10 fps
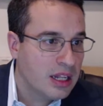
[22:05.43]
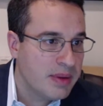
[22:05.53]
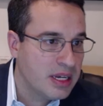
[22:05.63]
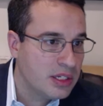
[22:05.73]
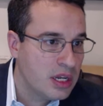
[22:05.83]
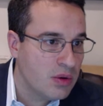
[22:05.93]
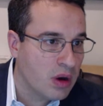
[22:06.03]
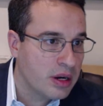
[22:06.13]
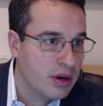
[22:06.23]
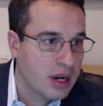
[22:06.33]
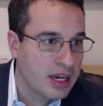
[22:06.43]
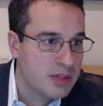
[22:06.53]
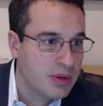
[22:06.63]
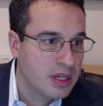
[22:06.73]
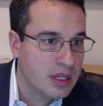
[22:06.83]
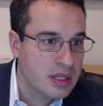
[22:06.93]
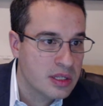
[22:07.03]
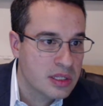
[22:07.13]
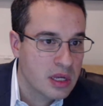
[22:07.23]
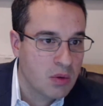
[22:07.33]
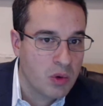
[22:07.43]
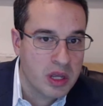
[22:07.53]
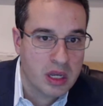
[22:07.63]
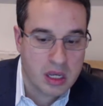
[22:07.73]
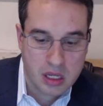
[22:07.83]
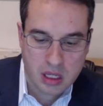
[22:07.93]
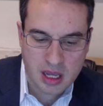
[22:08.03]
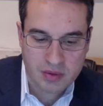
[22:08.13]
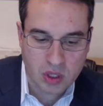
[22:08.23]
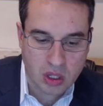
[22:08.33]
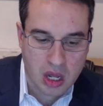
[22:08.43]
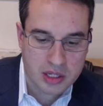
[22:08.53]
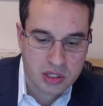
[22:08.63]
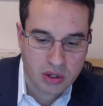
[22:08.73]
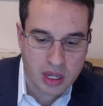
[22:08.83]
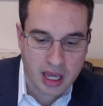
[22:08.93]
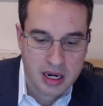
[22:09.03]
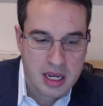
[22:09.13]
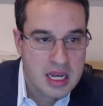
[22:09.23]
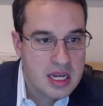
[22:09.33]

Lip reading: let me continue on here, guys, because we have a lot to look at.